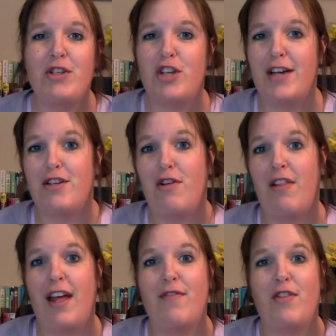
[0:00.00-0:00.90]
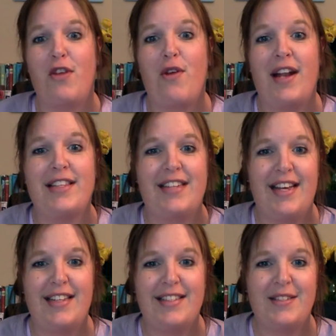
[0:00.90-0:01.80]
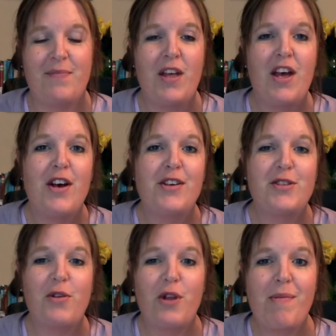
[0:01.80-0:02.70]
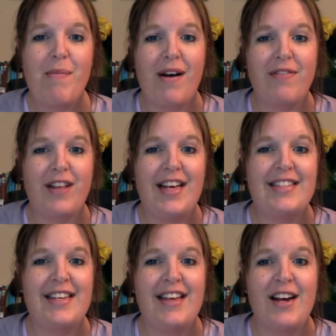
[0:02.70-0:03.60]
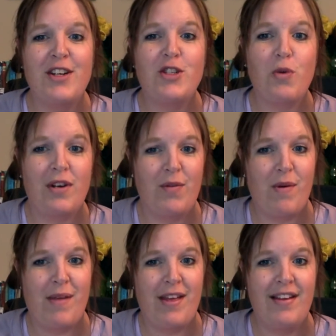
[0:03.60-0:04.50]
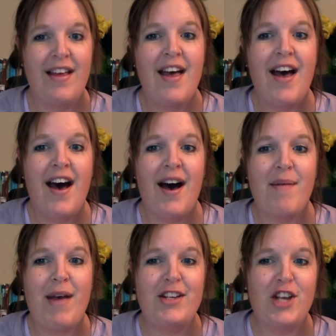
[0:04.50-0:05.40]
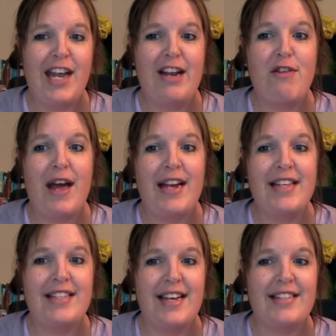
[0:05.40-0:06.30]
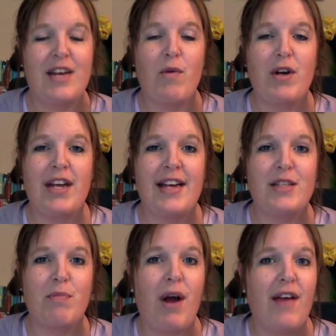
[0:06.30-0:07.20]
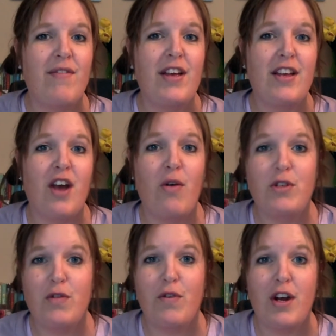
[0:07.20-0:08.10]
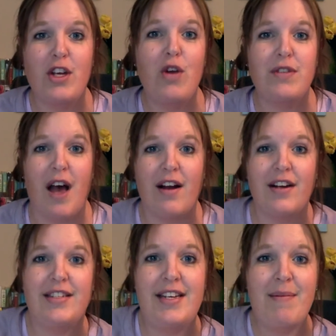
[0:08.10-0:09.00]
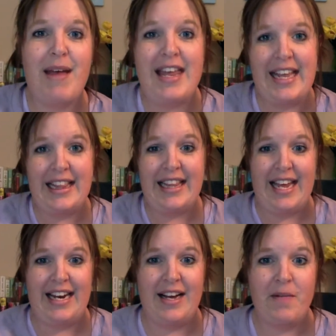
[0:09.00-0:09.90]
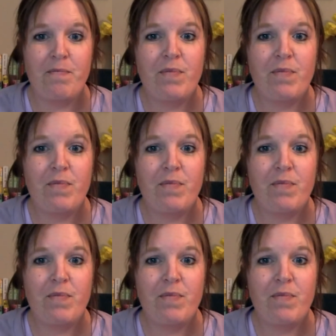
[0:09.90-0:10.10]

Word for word: adjust to their life in the United States. So Luma Mufleh is a young Jordan woman, um, educated in the United States and working as a private coach for a youth soccer team in Atlanta.